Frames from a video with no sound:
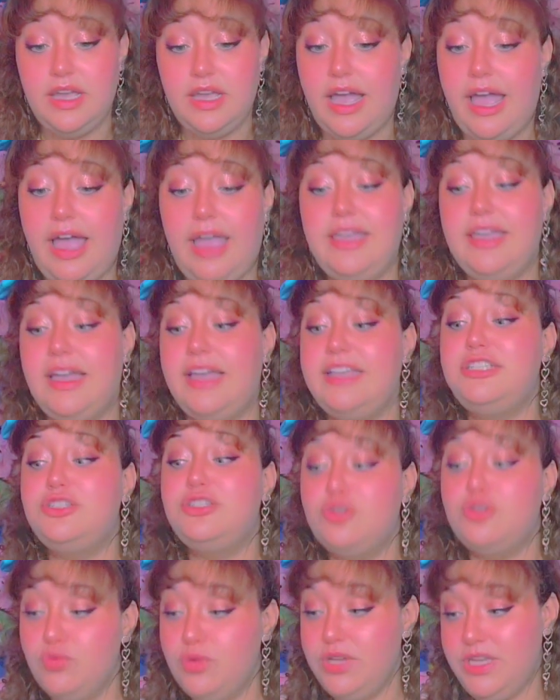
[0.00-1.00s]
I
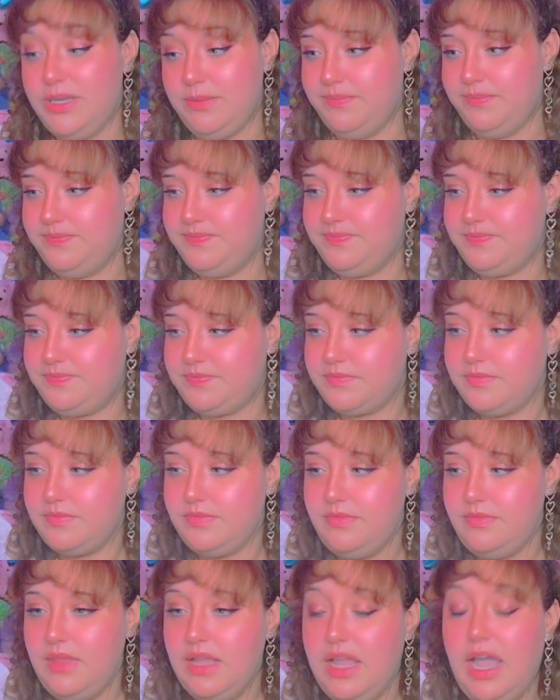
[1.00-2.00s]
scream.
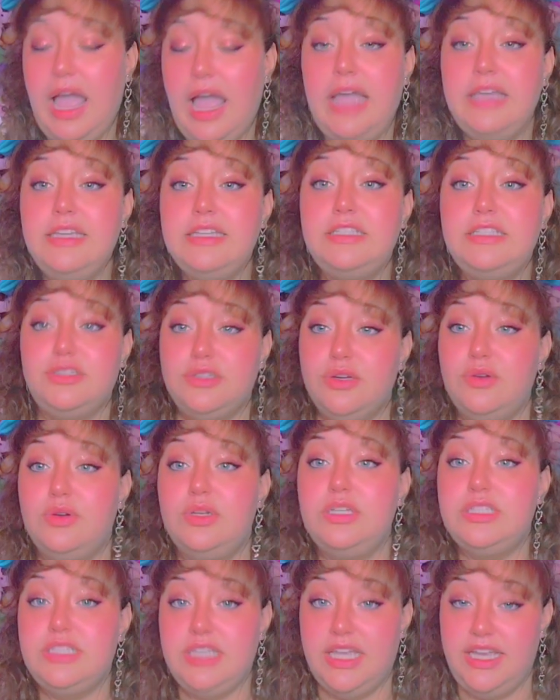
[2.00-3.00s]
I get so
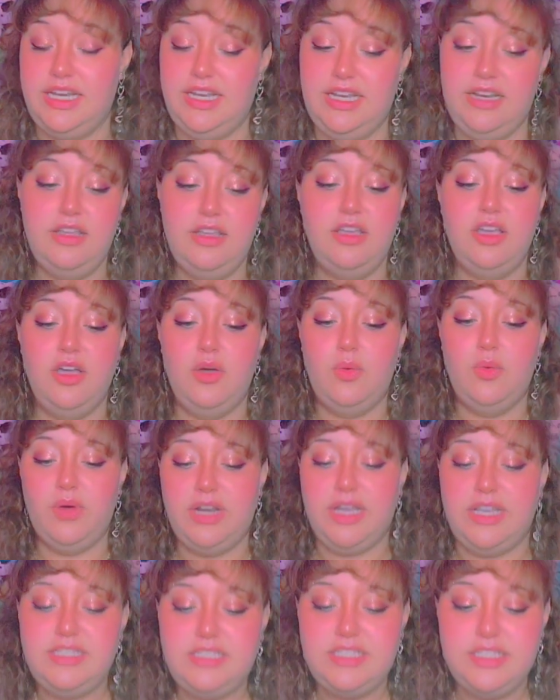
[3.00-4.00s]
excited
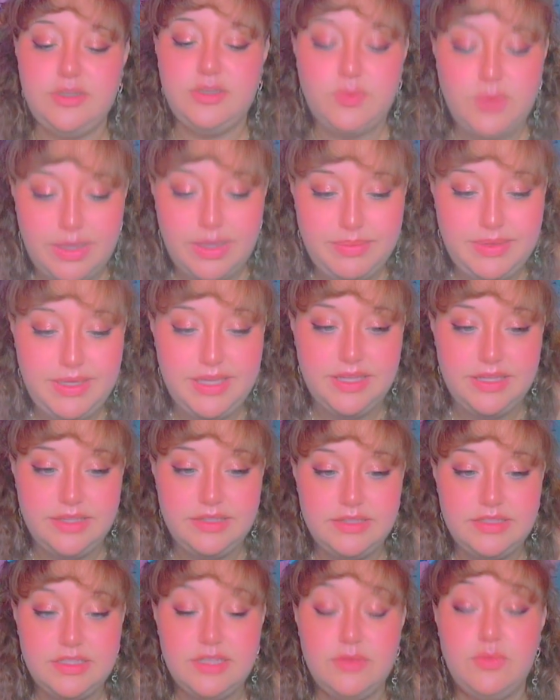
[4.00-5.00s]
when I see a
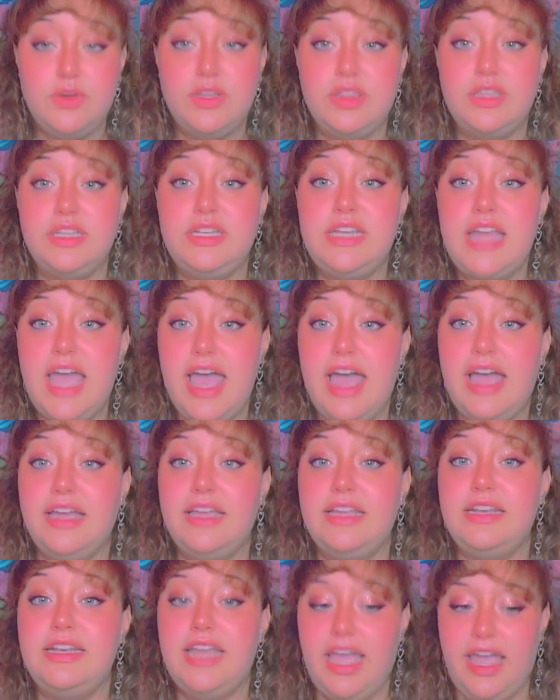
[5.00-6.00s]
Webkinz with a tag
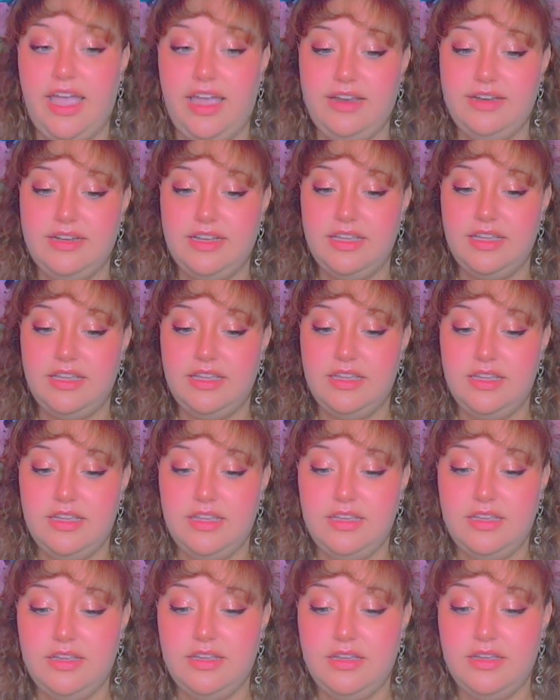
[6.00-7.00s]
intact.
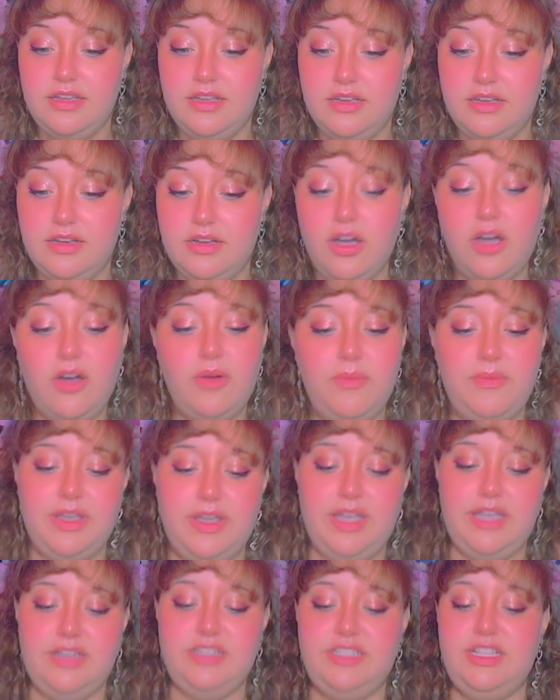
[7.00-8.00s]
Oh my
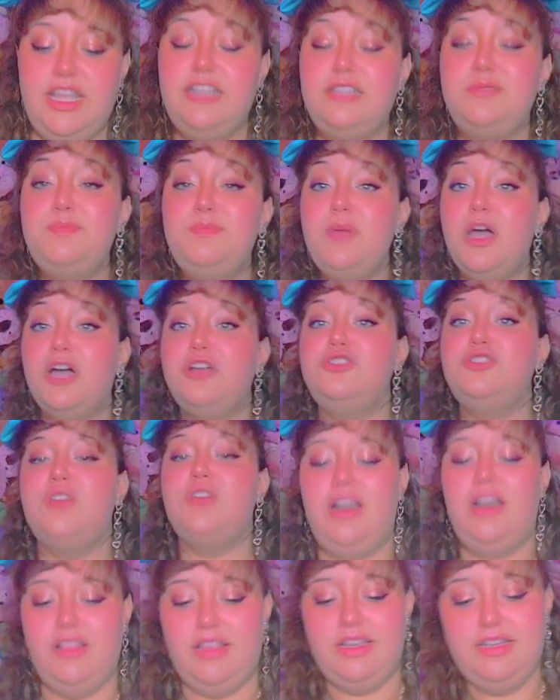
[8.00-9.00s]
gosh, that is
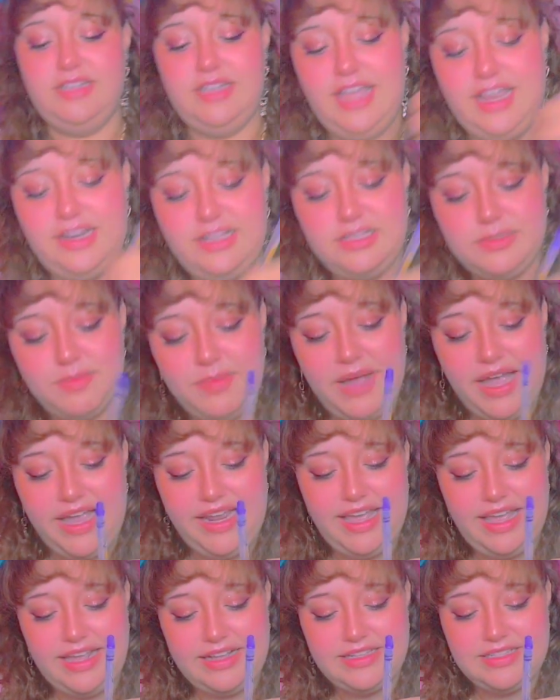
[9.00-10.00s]
adrenaline. That is my
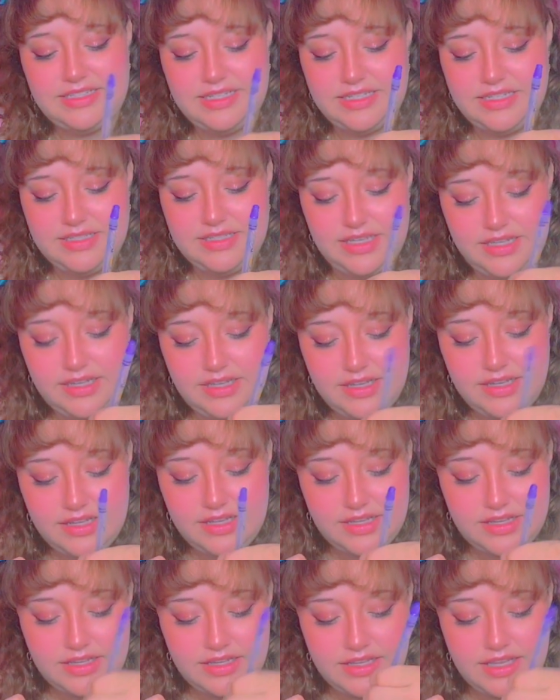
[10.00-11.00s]
ecstasy.
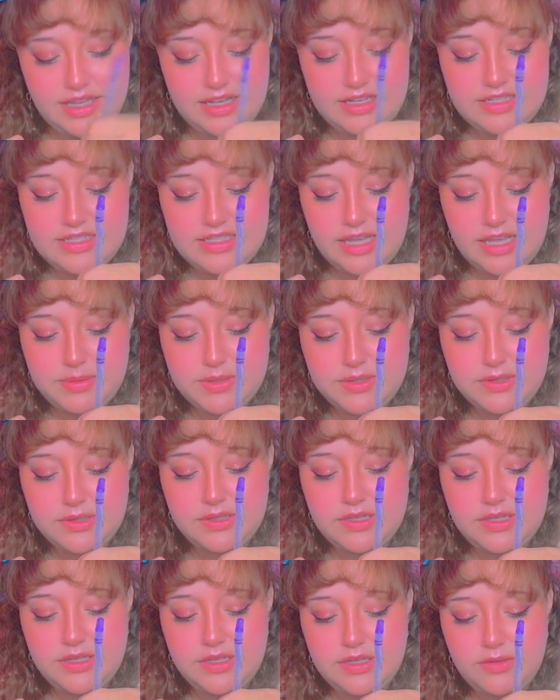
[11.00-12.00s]
That is
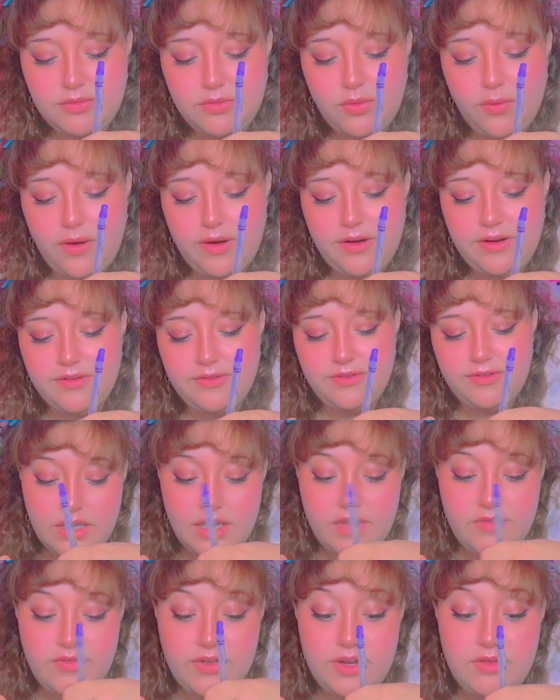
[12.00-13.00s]
absolutely wonderful.
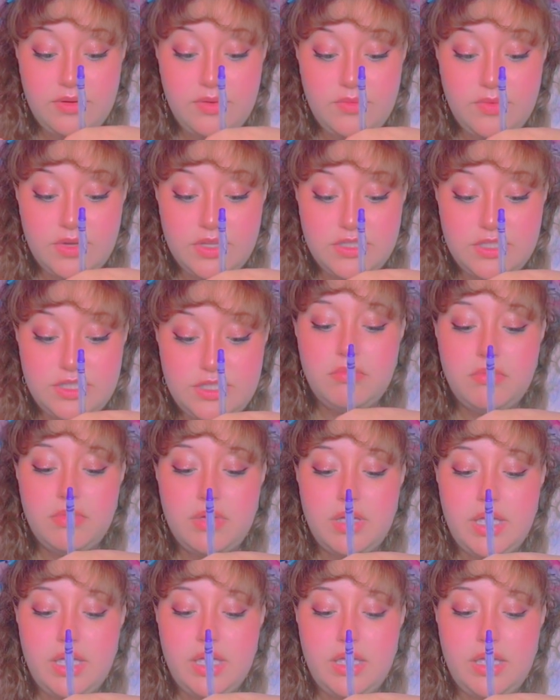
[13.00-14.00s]
If anyone wants
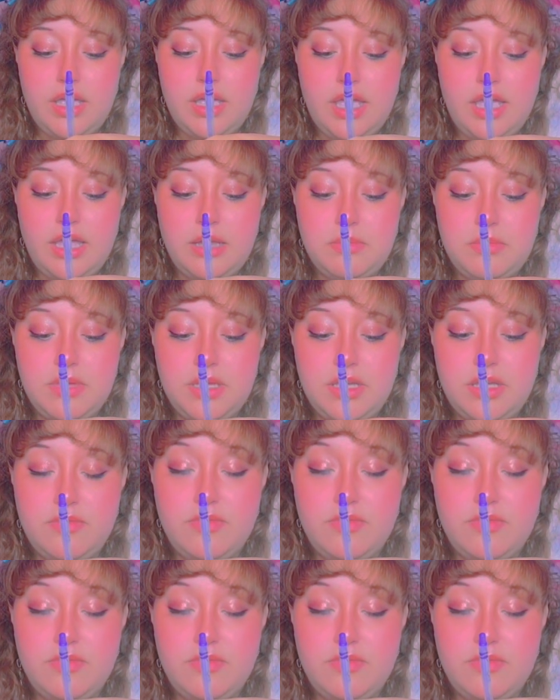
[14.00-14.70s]
to add me on